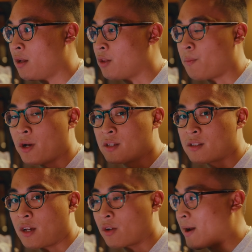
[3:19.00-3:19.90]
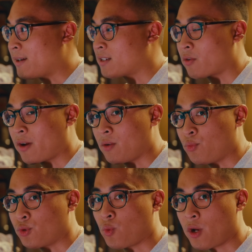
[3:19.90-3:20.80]
the person that created this grade
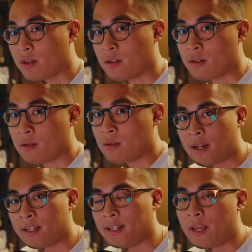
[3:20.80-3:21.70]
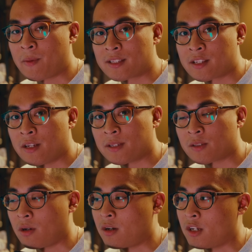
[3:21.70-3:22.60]
was working in. And in layman's terms, that's
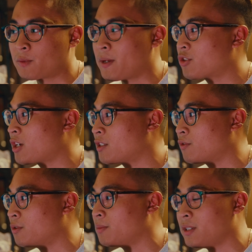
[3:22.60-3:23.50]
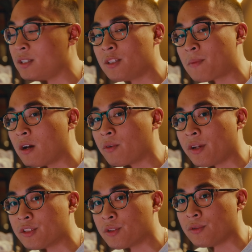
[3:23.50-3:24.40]
what a color space transform in these
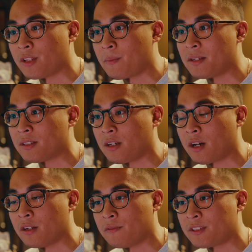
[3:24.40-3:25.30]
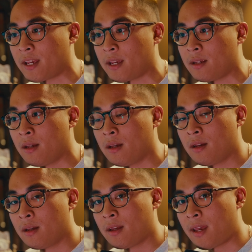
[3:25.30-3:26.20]
Powergrades do. They basically kind of say,
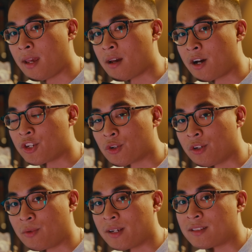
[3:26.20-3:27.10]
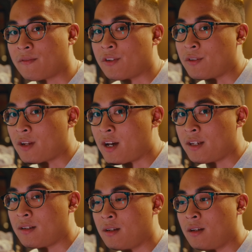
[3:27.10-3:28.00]
hey, I shot in Rec
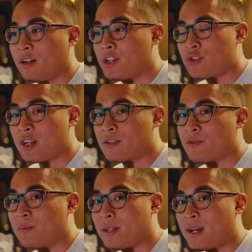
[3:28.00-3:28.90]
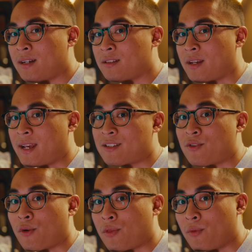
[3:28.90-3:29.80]
709, transform that to
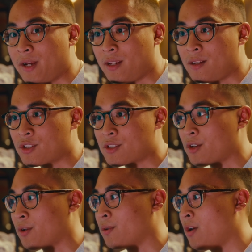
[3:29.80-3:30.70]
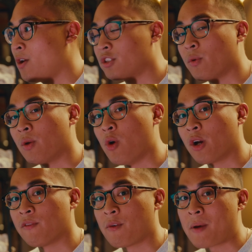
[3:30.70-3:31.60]
S-Log3, just so when I'm
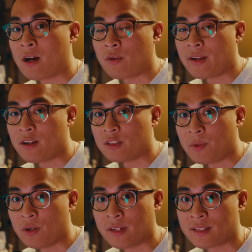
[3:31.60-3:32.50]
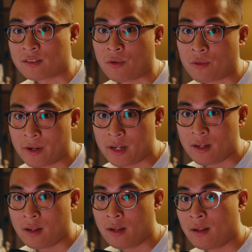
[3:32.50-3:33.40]
working with a Powergrade that was built on S-Log3,
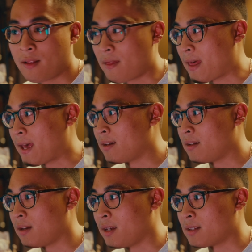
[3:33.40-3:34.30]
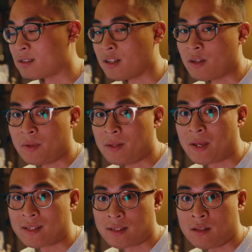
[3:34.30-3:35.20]
then it's gonna be
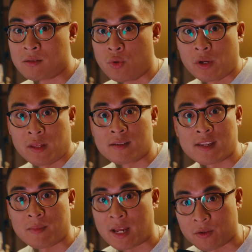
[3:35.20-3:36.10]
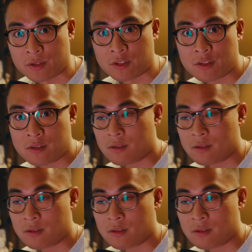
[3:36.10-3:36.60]
basically talking the same language.